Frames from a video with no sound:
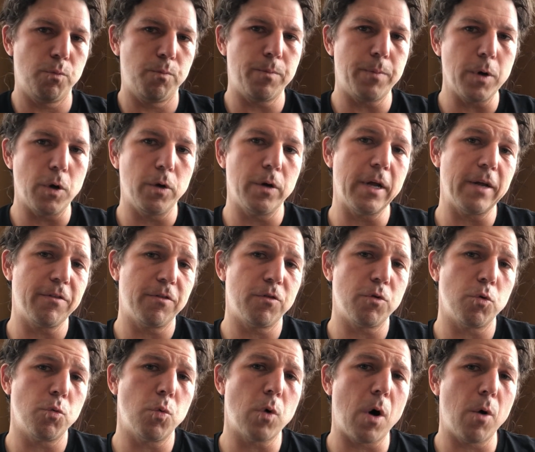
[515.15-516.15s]
built us
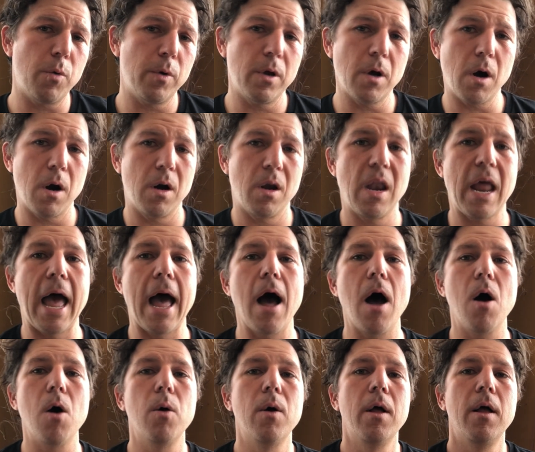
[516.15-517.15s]
to what we are
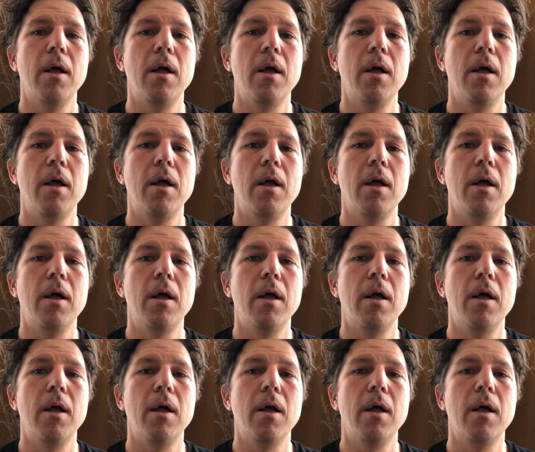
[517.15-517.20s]
now,